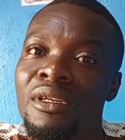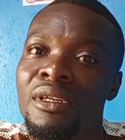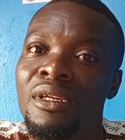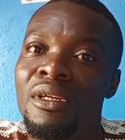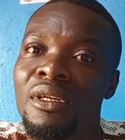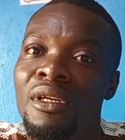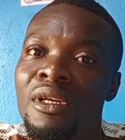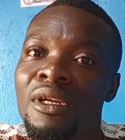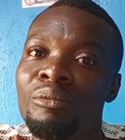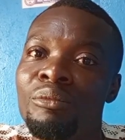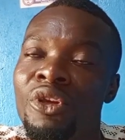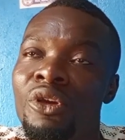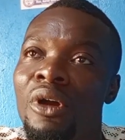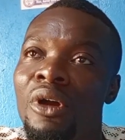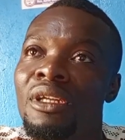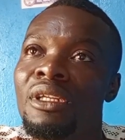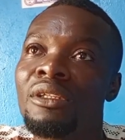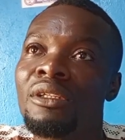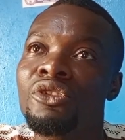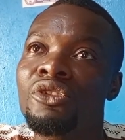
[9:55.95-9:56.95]
Okay.
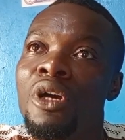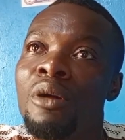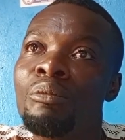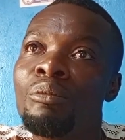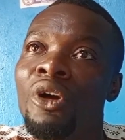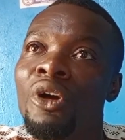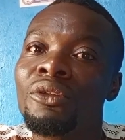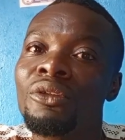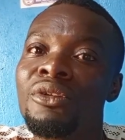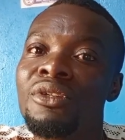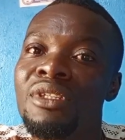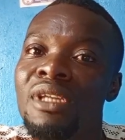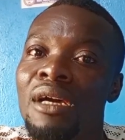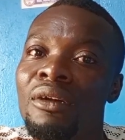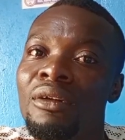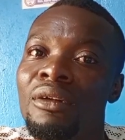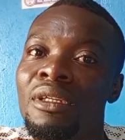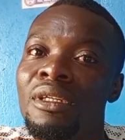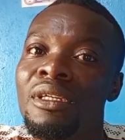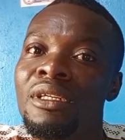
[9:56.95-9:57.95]
Because some
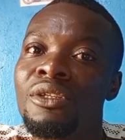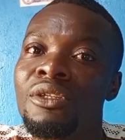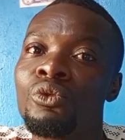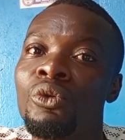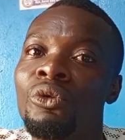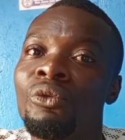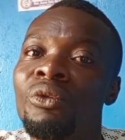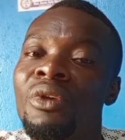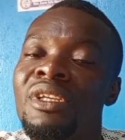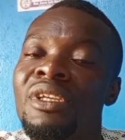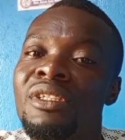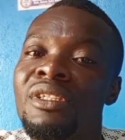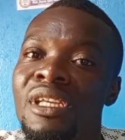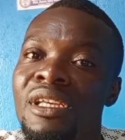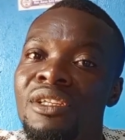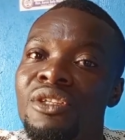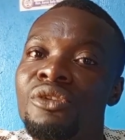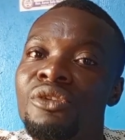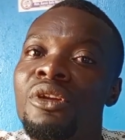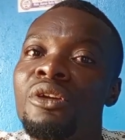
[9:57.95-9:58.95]
motorcyclists will
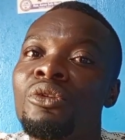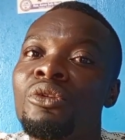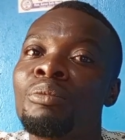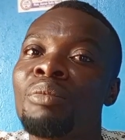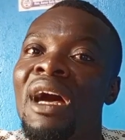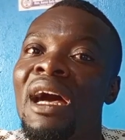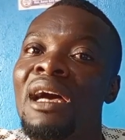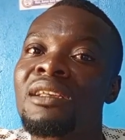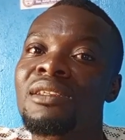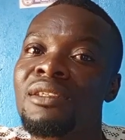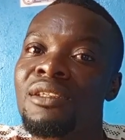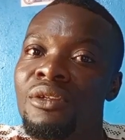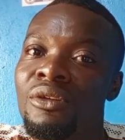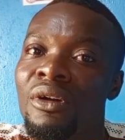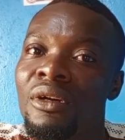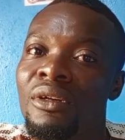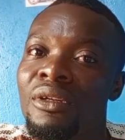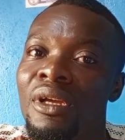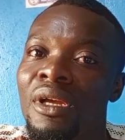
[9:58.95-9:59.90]
resist not to buy stickers.